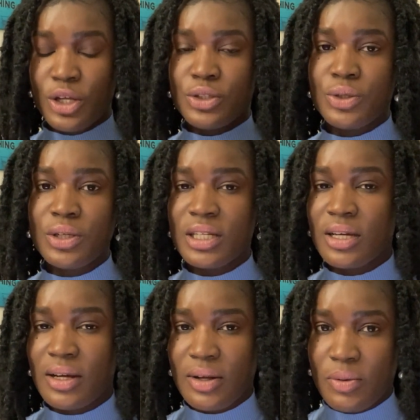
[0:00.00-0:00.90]
Know
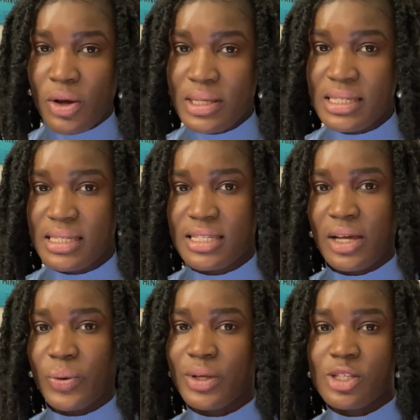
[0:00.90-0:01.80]
the courses they
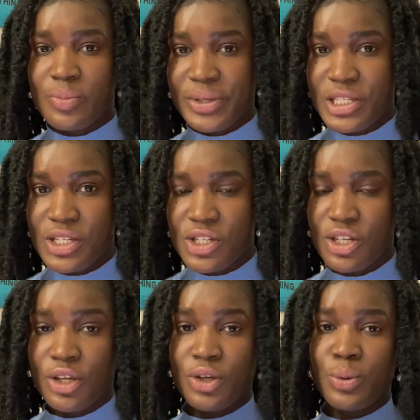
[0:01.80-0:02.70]
are going to be
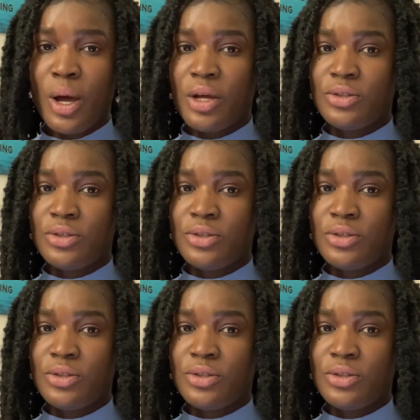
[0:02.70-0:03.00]
teaching you.